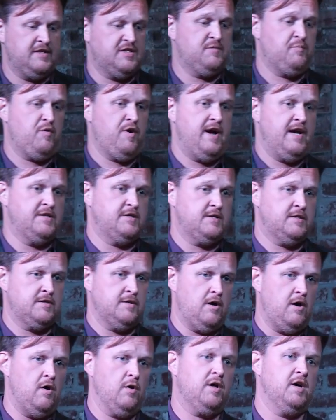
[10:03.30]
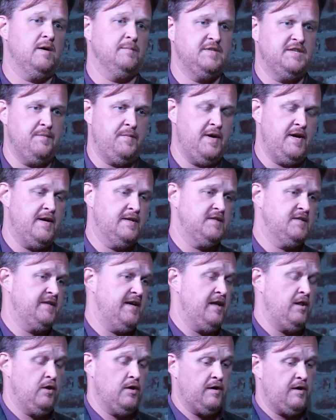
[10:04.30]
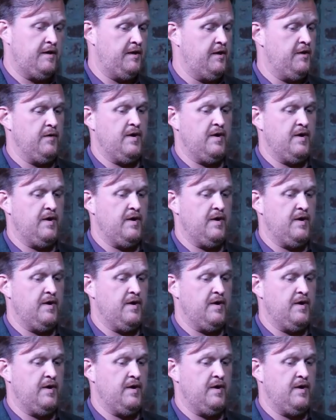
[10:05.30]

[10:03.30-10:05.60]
Express all come to me and say, look,